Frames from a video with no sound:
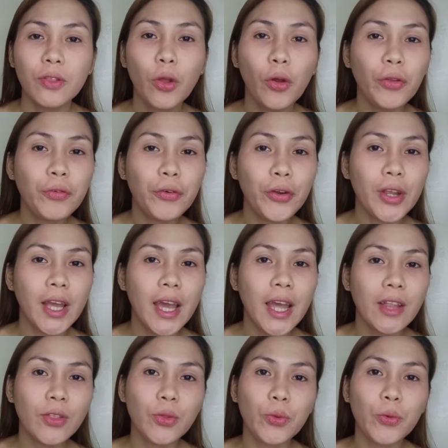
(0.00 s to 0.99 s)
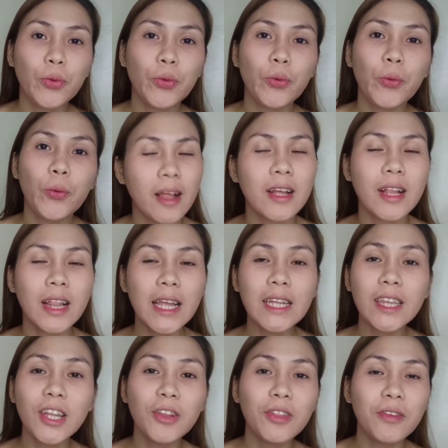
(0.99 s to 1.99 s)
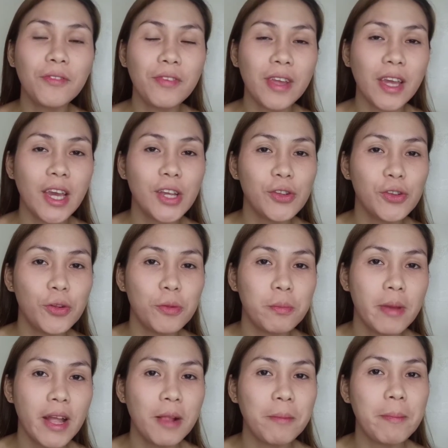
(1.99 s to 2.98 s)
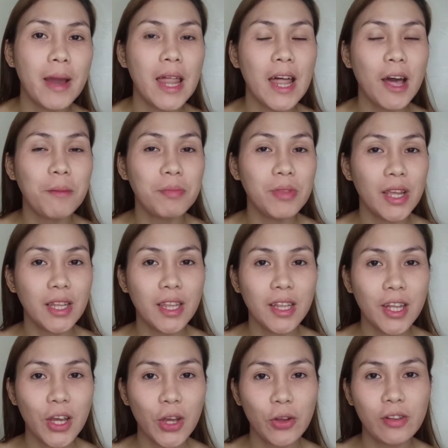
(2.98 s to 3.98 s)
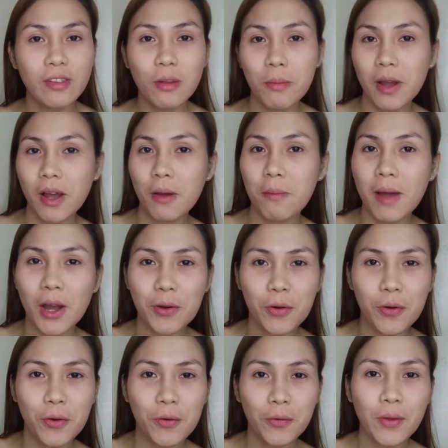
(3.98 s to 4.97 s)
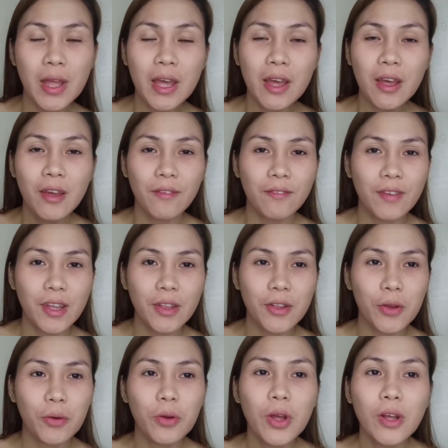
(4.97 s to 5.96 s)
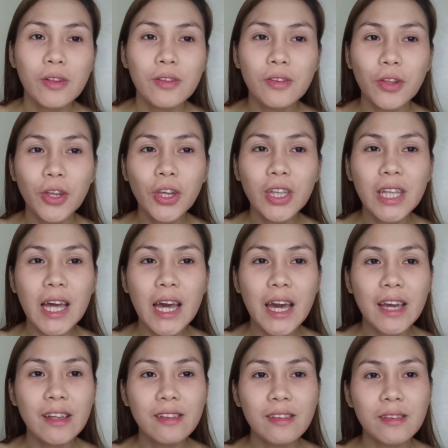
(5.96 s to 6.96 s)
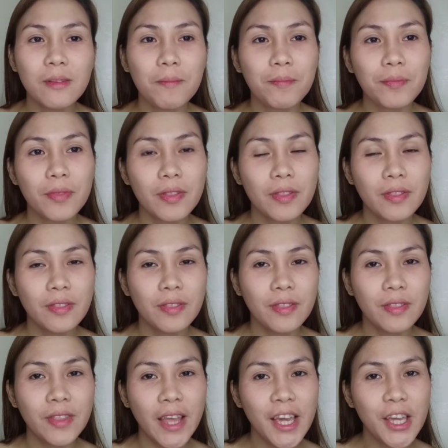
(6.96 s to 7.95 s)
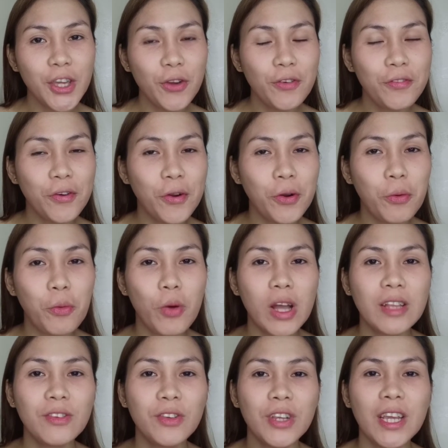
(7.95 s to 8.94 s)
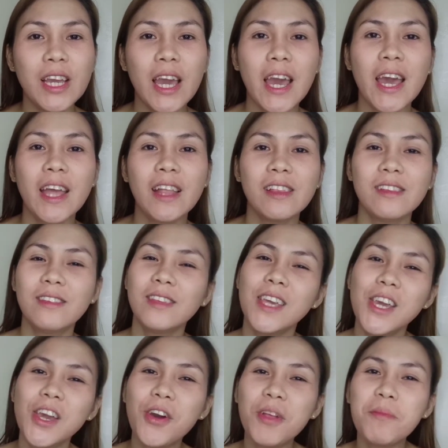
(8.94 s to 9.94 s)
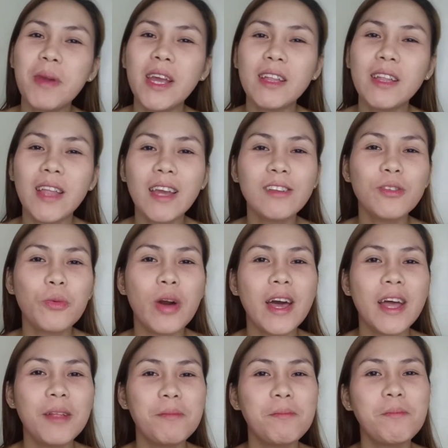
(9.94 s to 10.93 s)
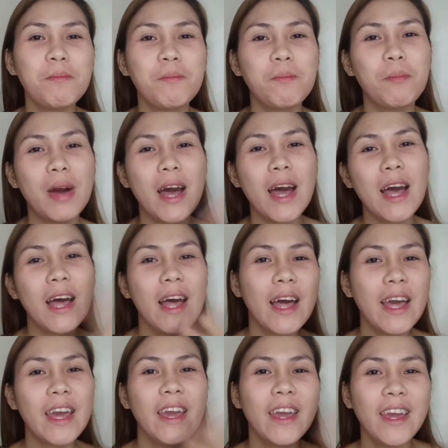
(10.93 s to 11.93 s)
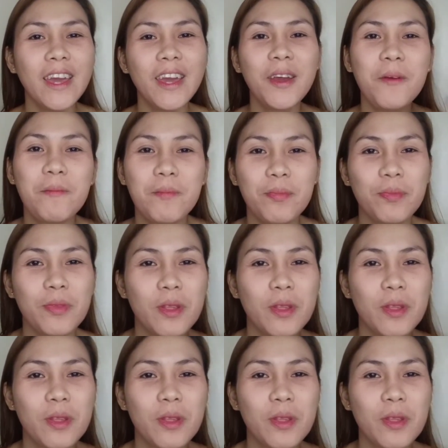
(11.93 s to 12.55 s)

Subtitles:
don't forget to click the notification bell para updated kayo sa mga bago kong video. So, yun, guys. Thank you for watching and see you on my next one. Bye!